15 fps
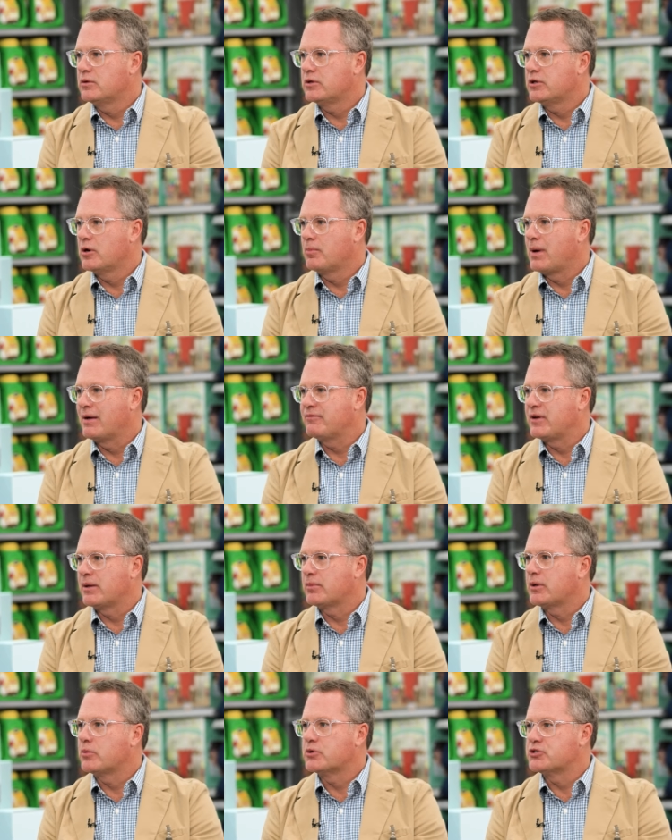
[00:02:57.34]
you know, my
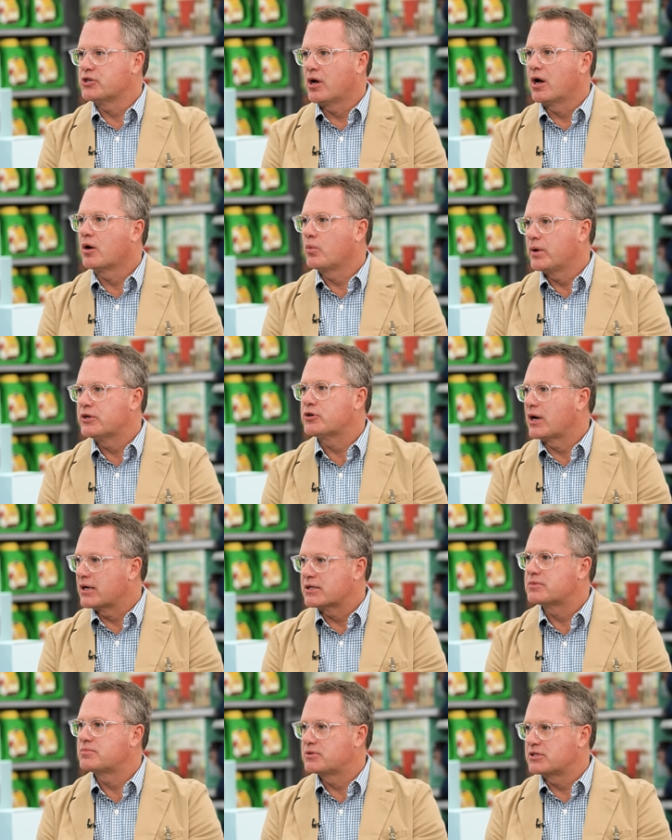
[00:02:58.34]
family was young, we
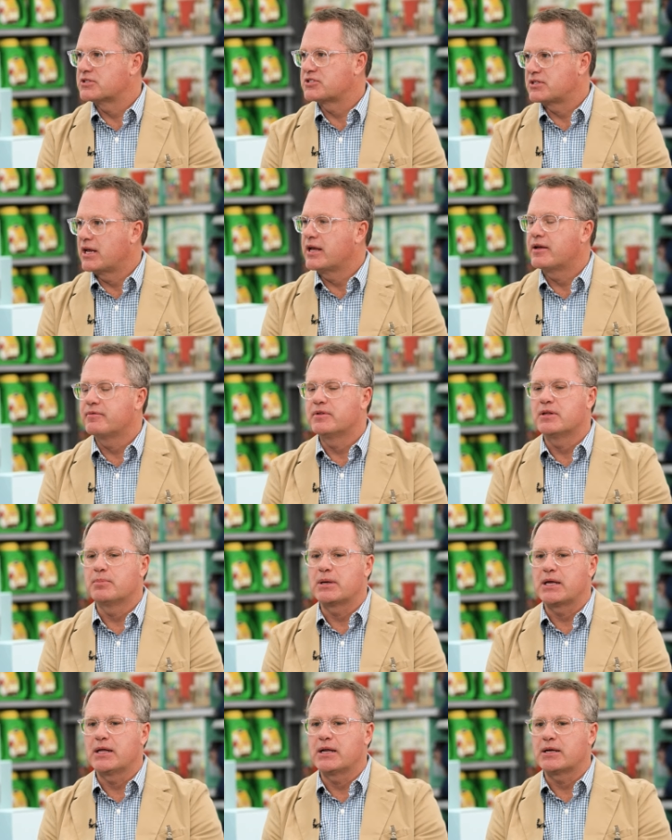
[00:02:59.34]
tried to save in the
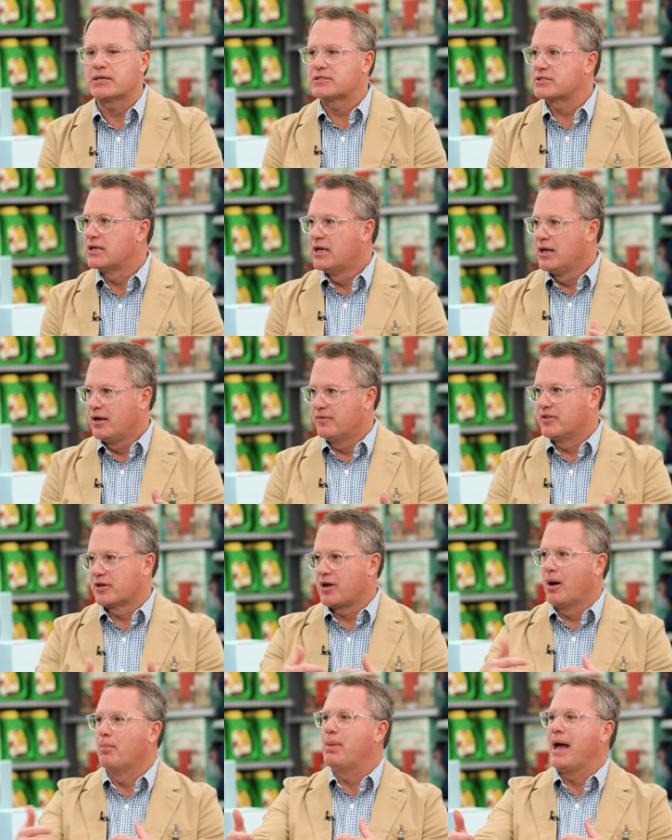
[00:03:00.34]
beginning because of the
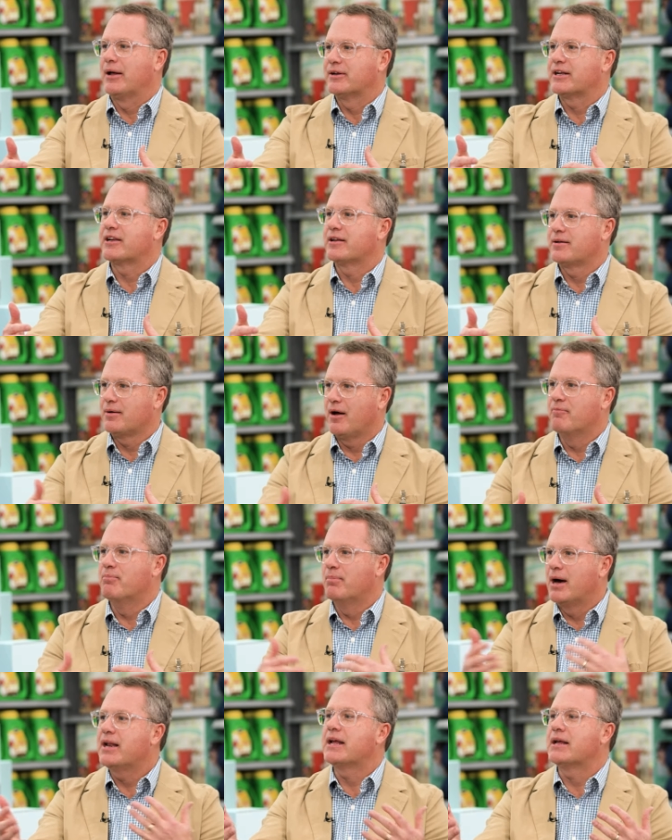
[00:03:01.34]
compounding of
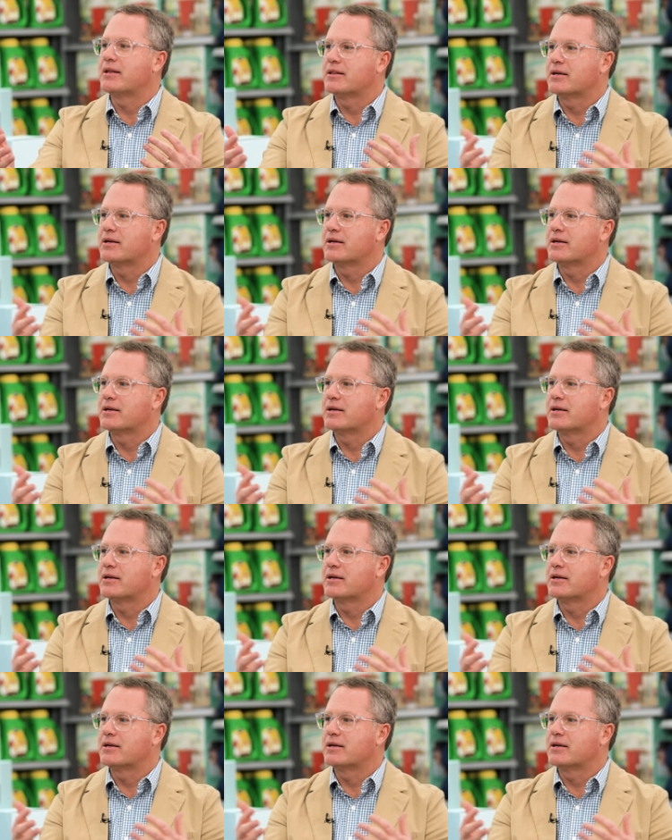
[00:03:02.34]
money,